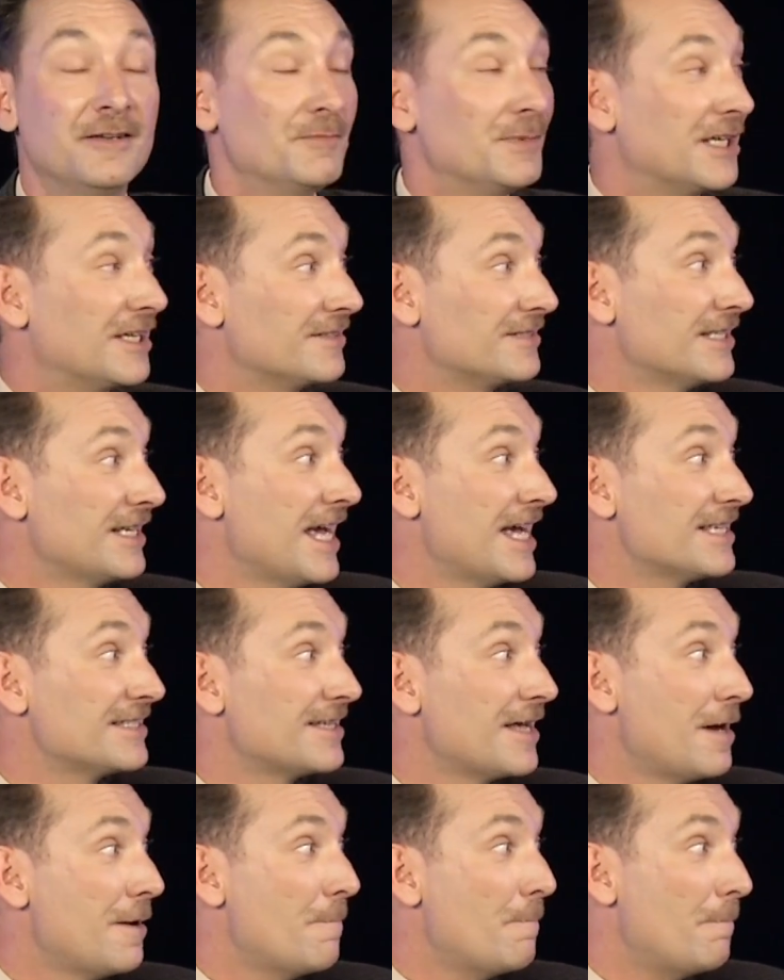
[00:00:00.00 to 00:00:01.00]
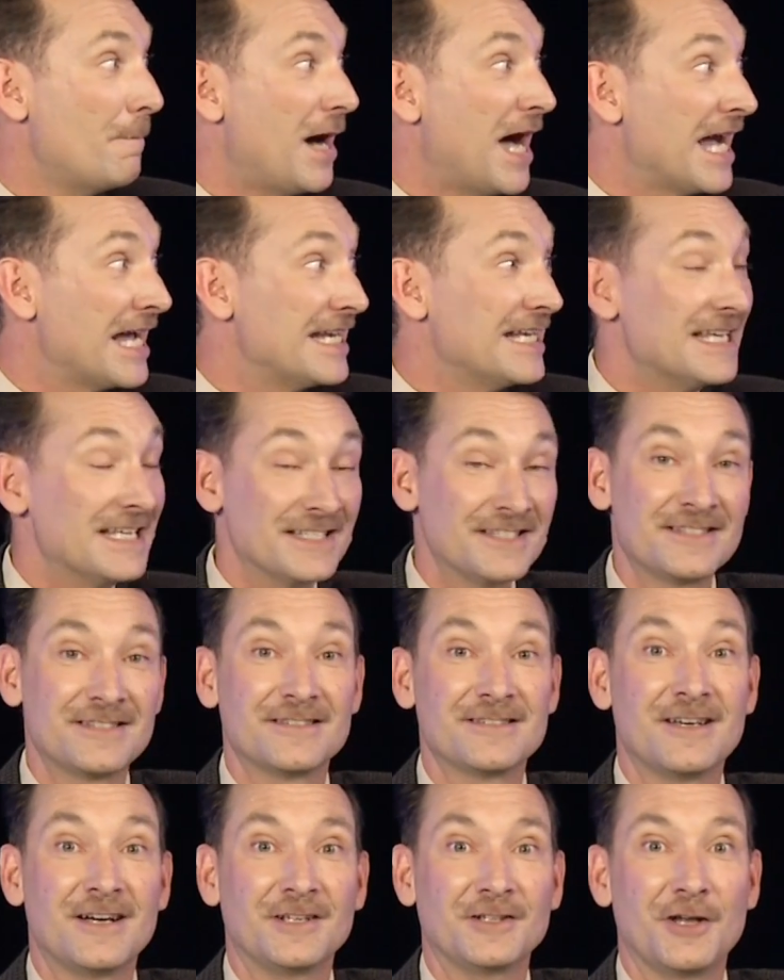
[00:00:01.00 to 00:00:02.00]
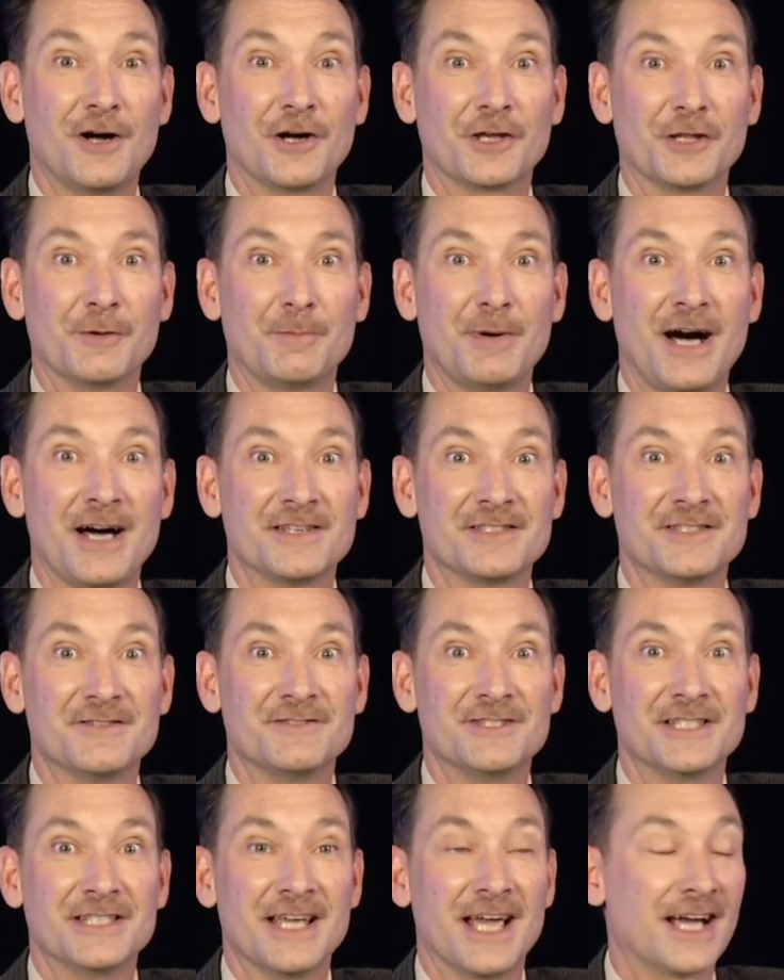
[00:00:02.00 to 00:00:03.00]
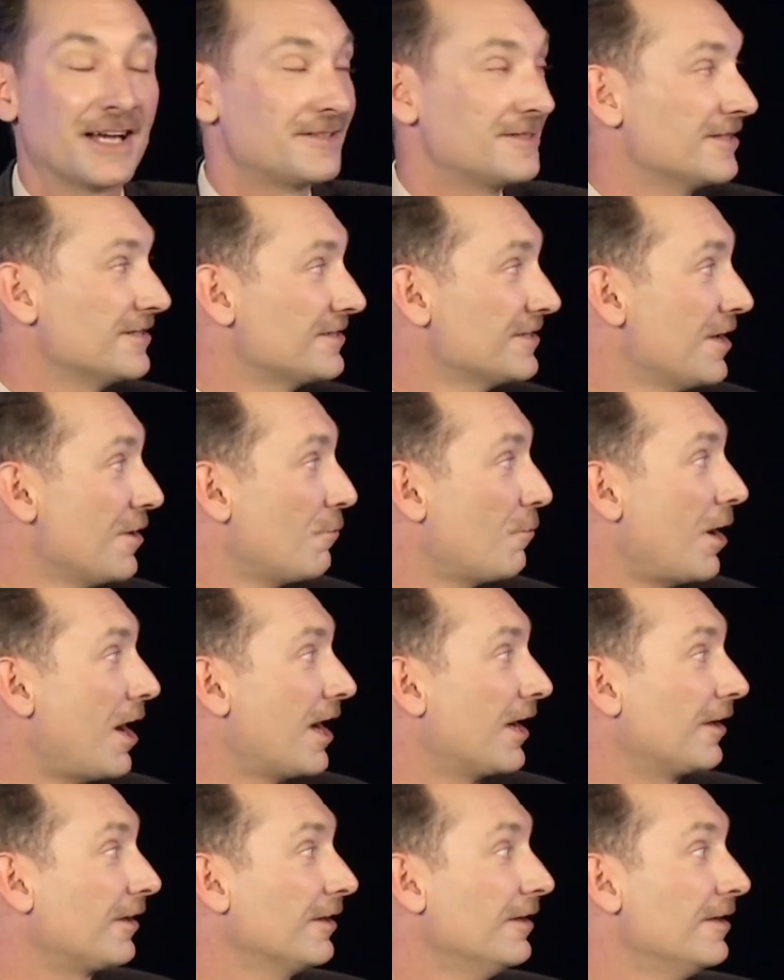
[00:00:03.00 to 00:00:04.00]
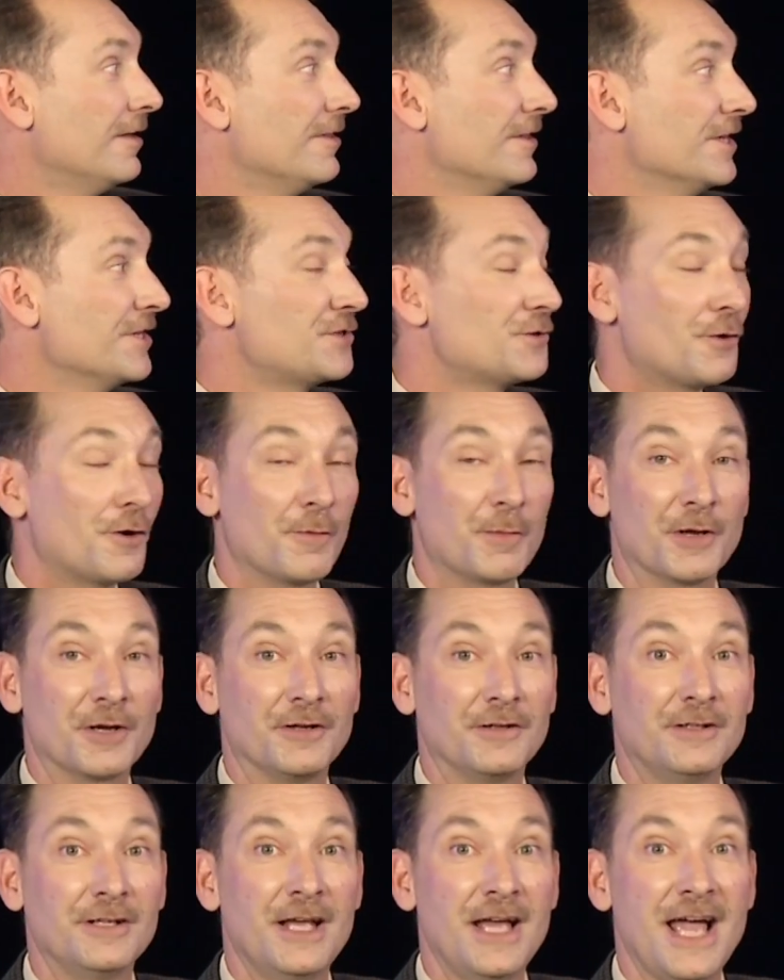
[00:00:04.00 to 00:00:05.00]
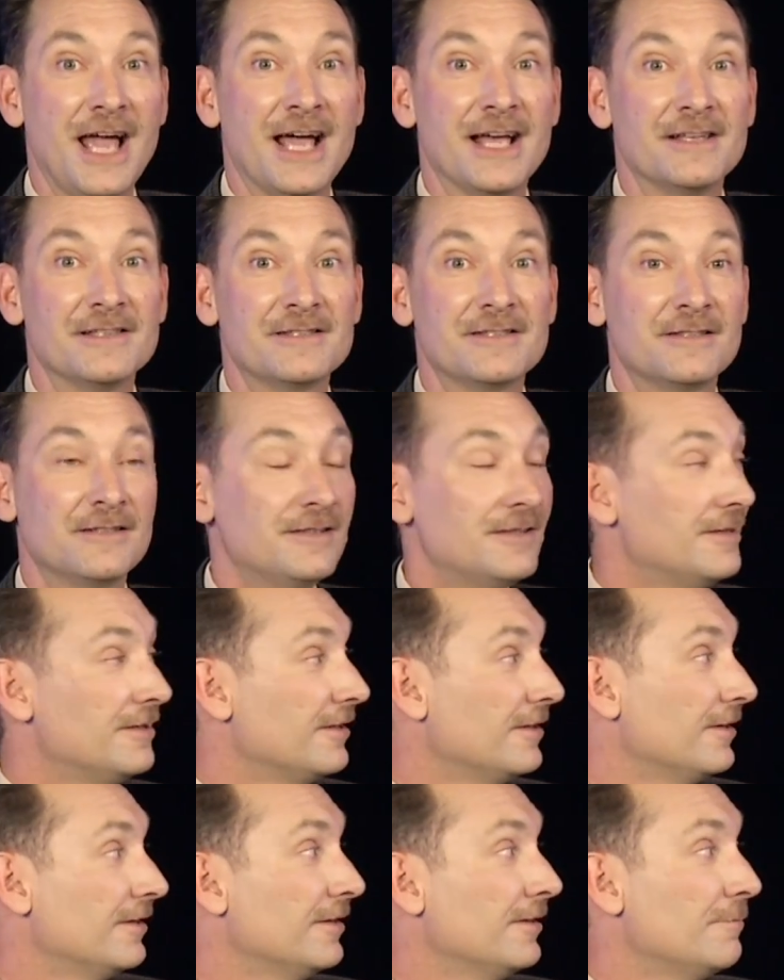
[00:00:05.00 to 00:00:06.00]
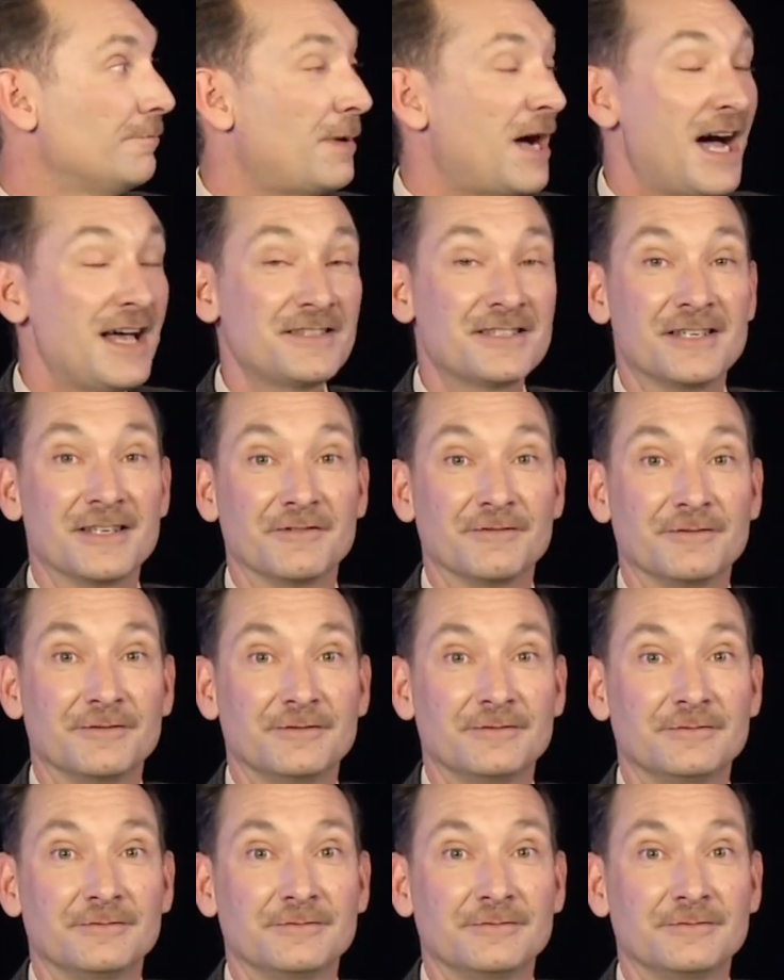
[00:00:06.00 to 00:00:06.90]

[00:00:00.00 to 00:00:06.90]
because it has minus along the positive z-axis, while this orbital has positive